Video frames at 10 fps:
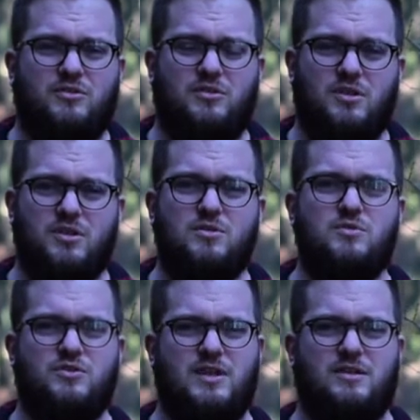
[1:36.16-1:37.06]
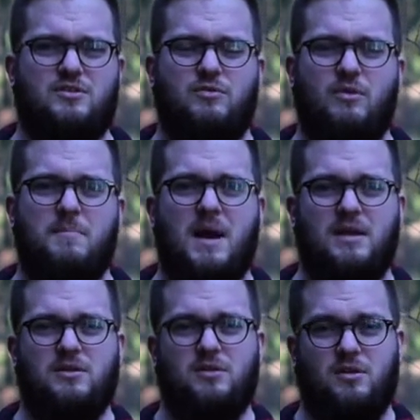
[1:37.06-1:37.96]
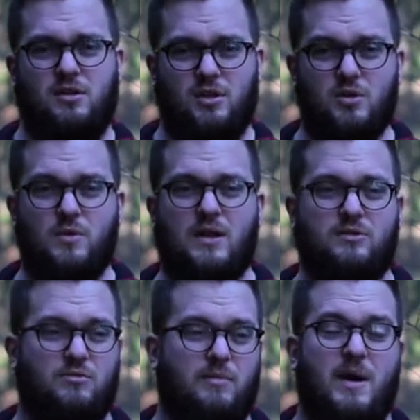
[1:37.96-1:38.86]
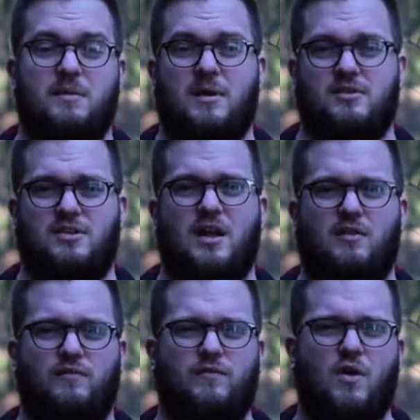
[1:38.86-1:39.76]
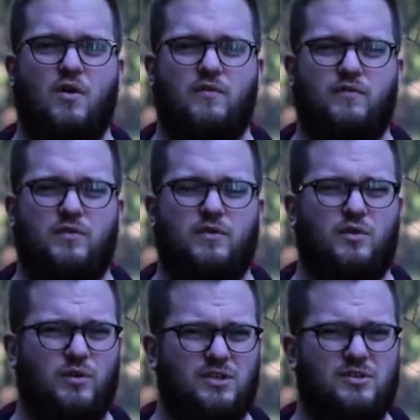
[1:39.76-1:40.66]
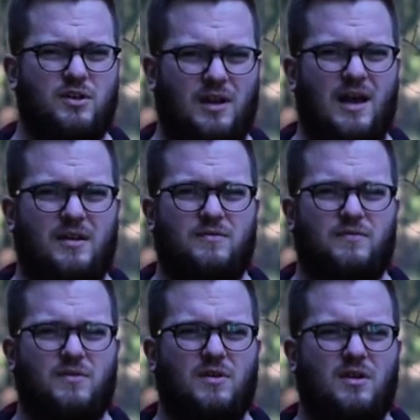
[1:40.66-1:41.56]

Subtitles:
to use this to remind you and to remind myself of the Christian life.